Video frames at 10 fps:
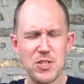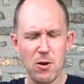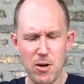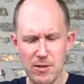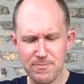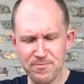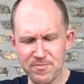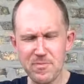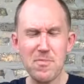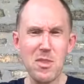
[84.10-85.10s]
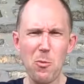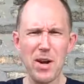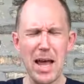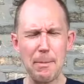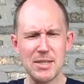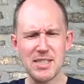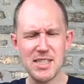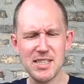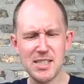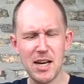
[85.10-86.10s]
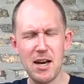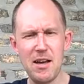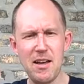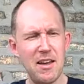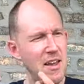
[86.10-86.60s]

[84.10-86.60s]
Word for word: so, um, what happens is uh,